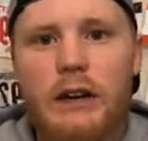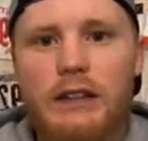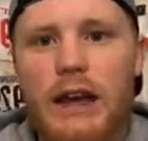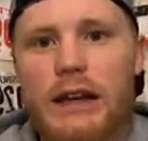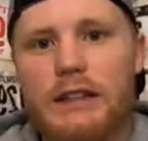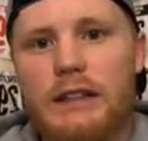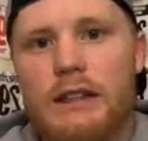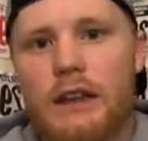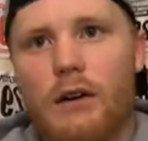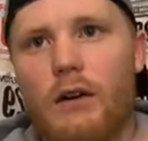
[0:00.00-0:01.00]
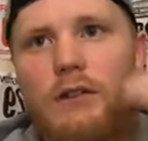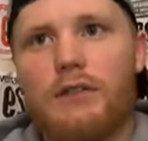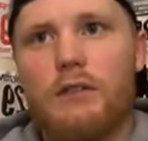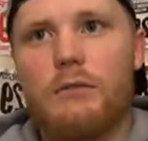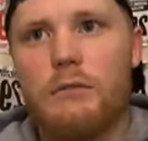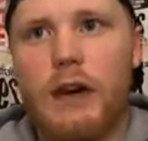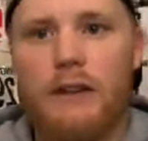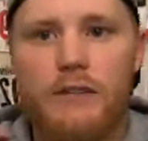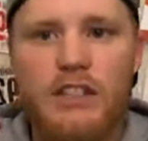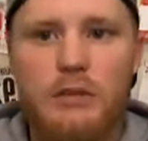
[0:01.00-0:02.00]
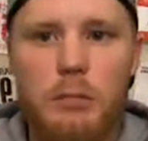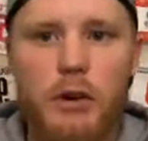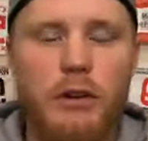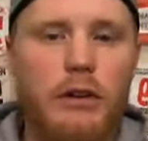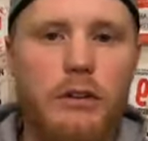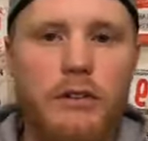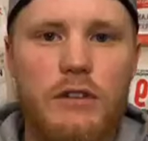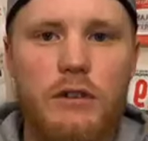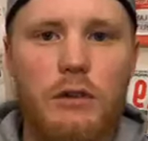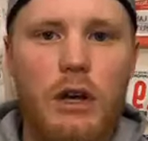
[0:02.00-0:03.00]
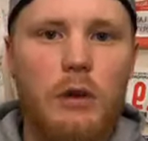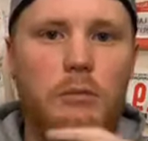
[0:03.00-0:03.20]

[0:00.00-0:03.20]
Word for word: that can also kind of spur you to